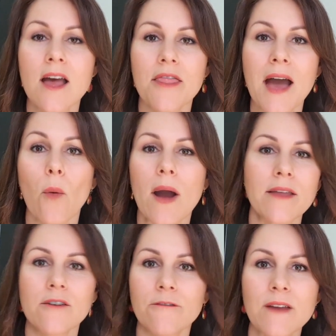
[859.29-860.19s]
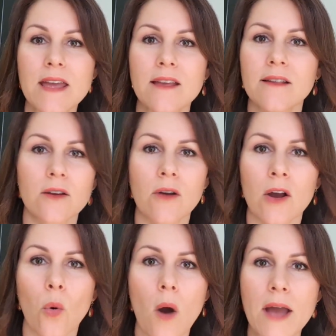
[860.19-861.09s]
That way the fees are
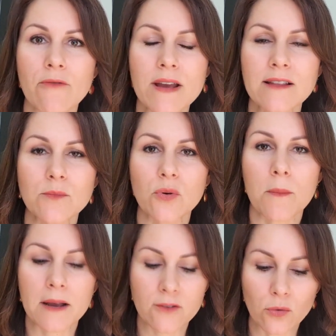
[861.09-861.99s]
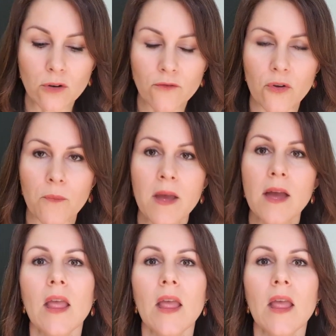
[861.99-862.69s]
quite reasonable amongst all of them.